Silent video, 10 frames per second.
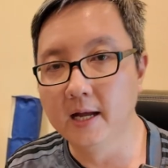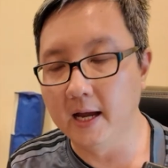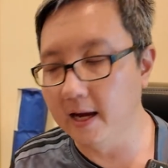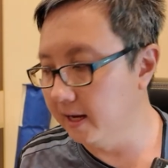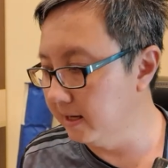
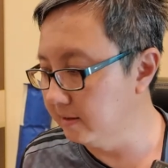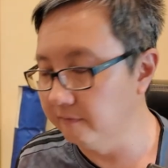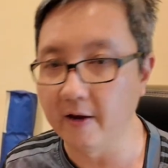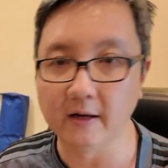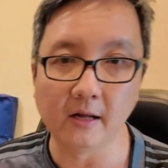And in
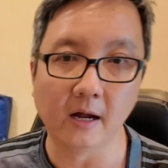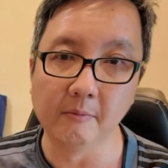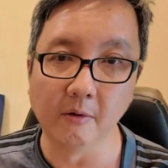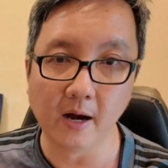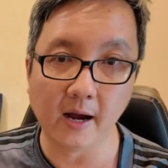fact,
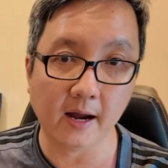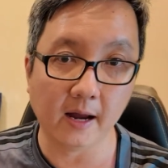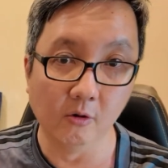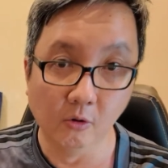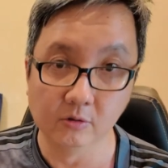
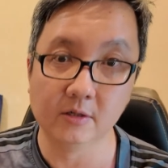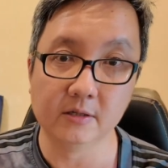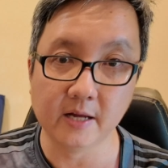I owned